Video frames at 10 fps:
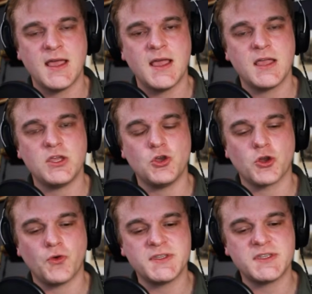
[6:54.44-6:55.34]
You're
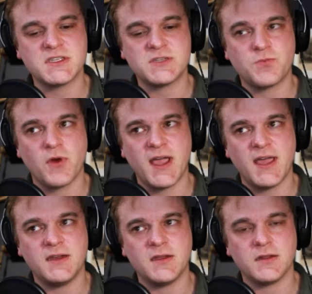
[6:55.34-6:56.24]
going to
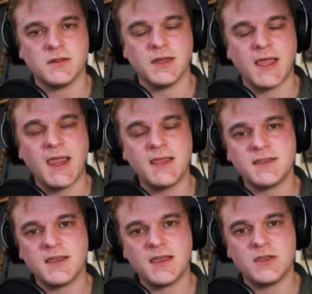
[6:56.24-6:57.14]
spread late
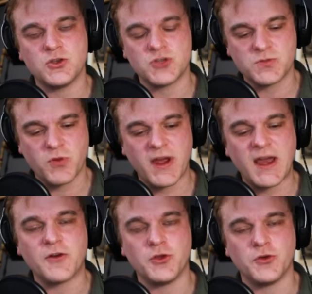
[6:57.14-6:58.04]
you spread
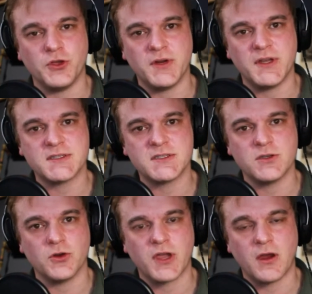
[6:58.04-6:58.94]
out your units,
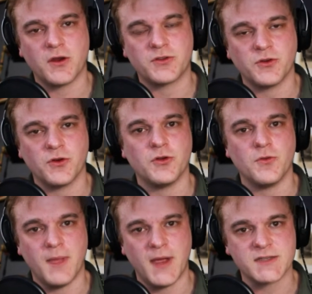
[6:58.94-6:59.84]
your character, your
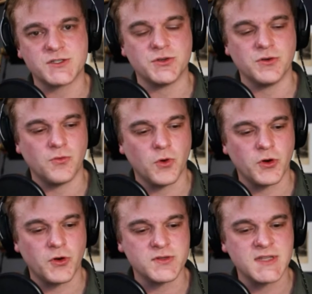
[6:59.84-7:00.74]
mechs, your
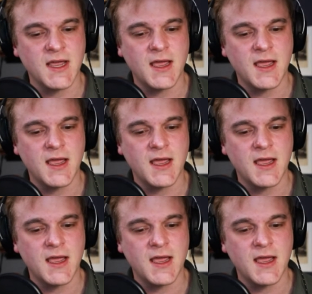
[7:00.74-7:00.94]
workers